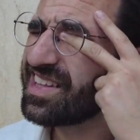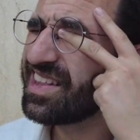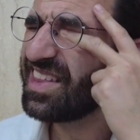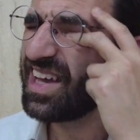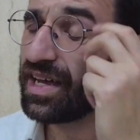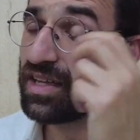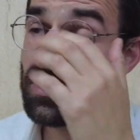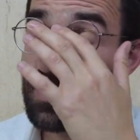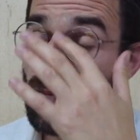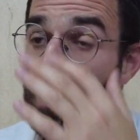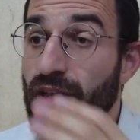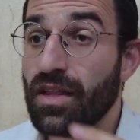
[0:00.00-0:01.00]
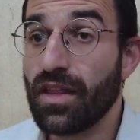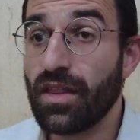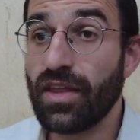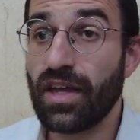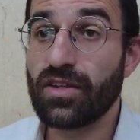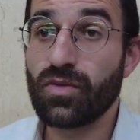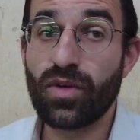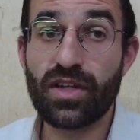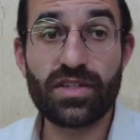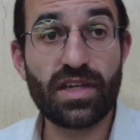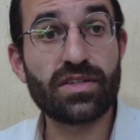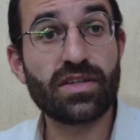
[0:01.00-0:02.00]
that when
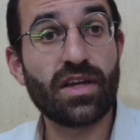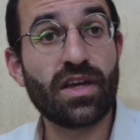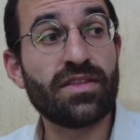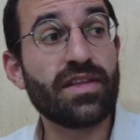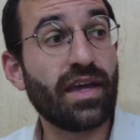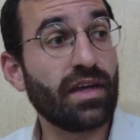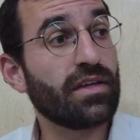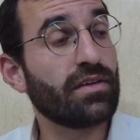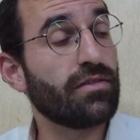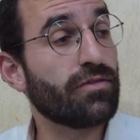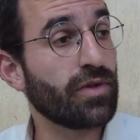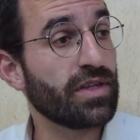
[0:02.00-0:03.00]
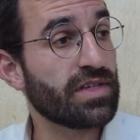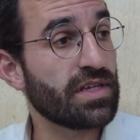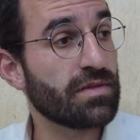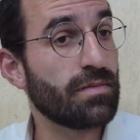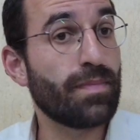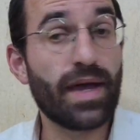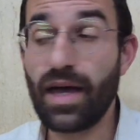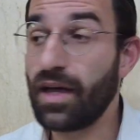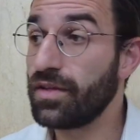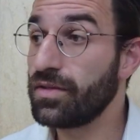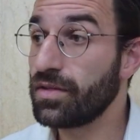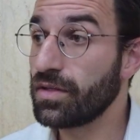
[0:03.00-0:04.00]
it says a negative, when it says a
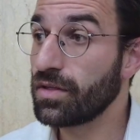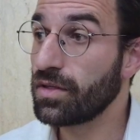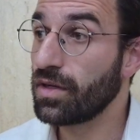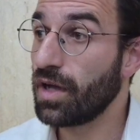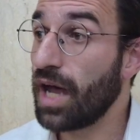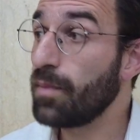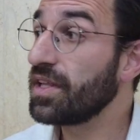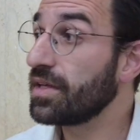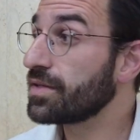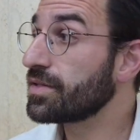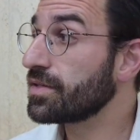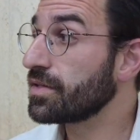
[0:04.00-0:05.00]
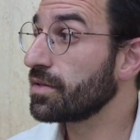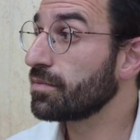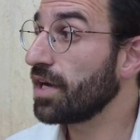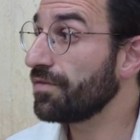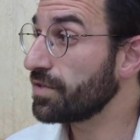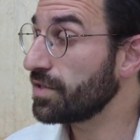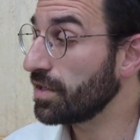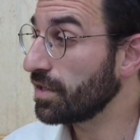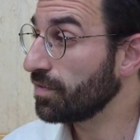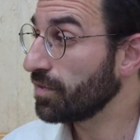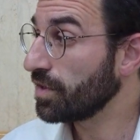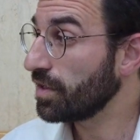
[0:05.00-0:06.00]
bad, ominous prophecy
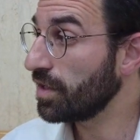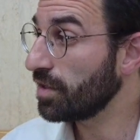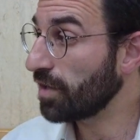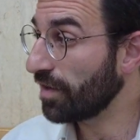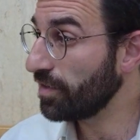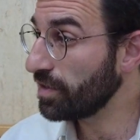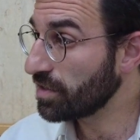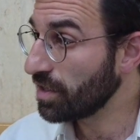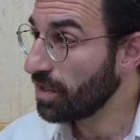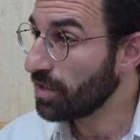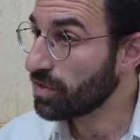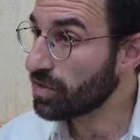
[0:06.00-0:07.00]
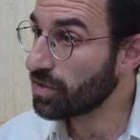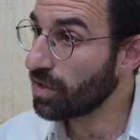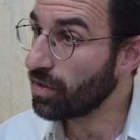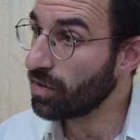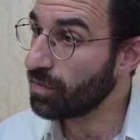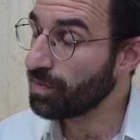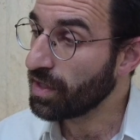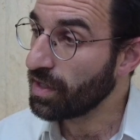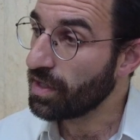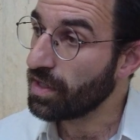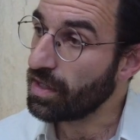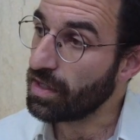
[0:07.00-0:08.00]
in the prophets, so
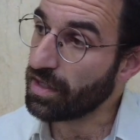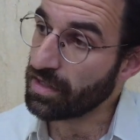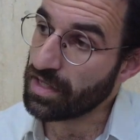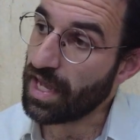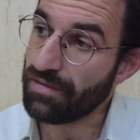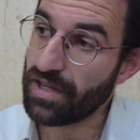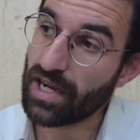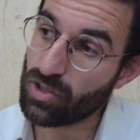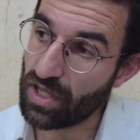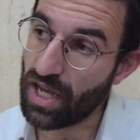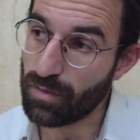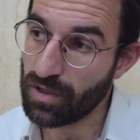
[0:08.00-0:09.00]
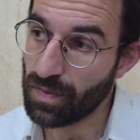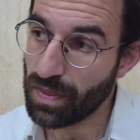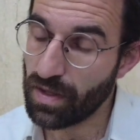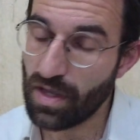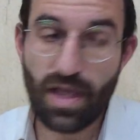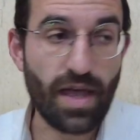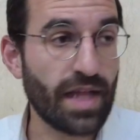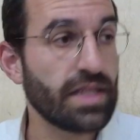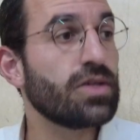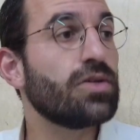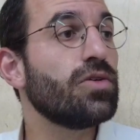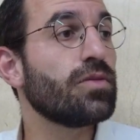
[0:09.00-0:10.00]
it doesn't have to actually happen. Any
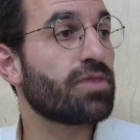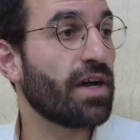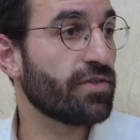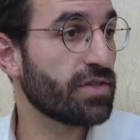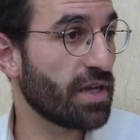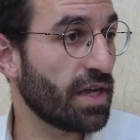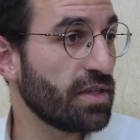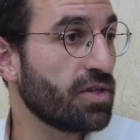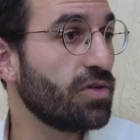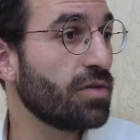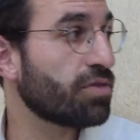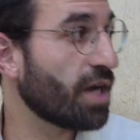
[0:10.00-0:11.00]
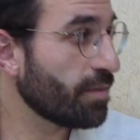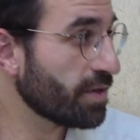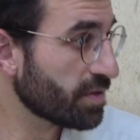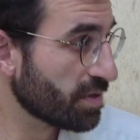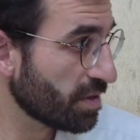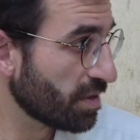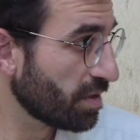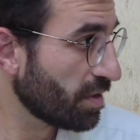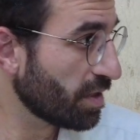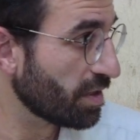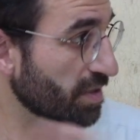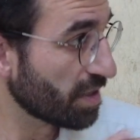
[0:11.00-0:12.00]
good prophecy, any good promise
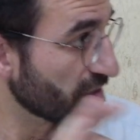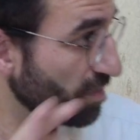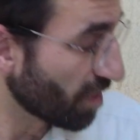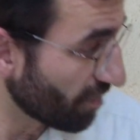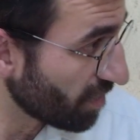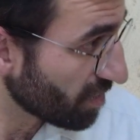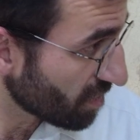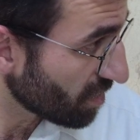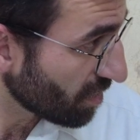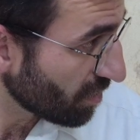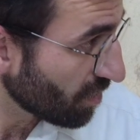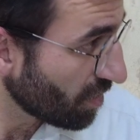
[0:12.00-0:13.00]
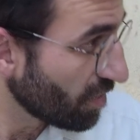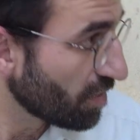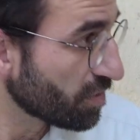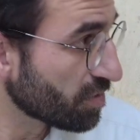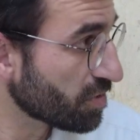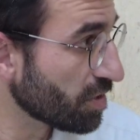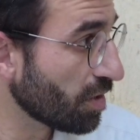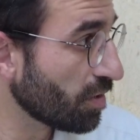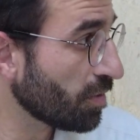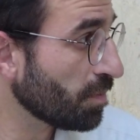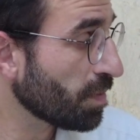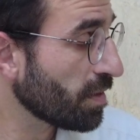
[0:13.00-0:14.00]
that it says in the prophets,
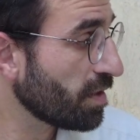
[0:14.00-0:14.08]
so